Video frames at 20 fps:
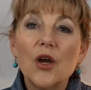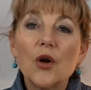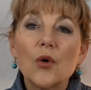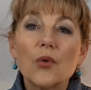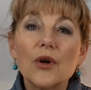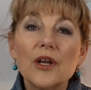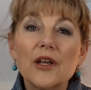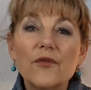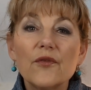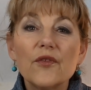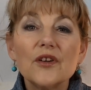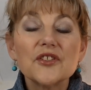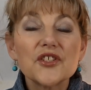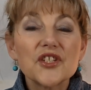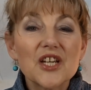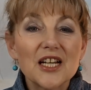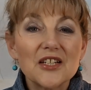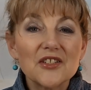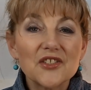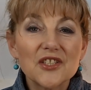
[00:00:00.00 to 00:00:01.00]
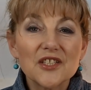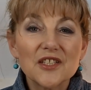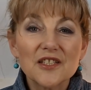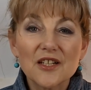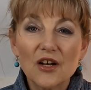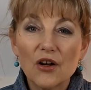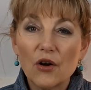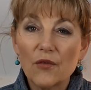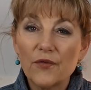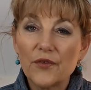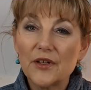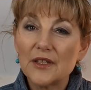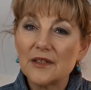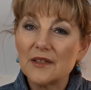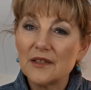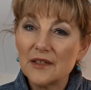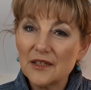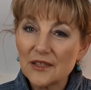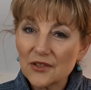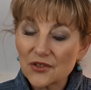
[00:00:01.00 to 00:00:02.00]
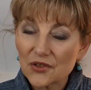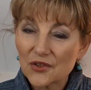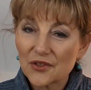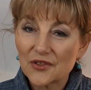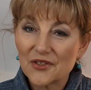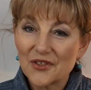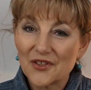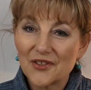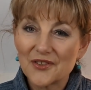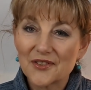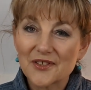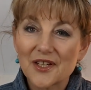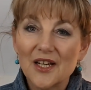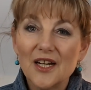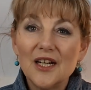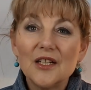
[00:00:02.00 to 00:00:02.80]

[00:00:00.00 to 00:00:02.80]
with changes often introduced